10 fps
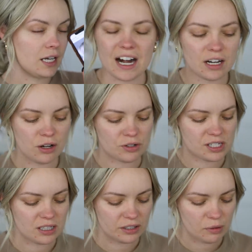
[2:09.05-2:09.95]
I don't know,
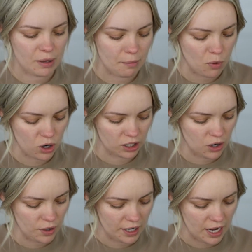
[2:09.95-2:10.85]
just a little bit more
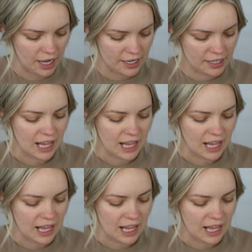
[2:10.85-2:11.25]
going on.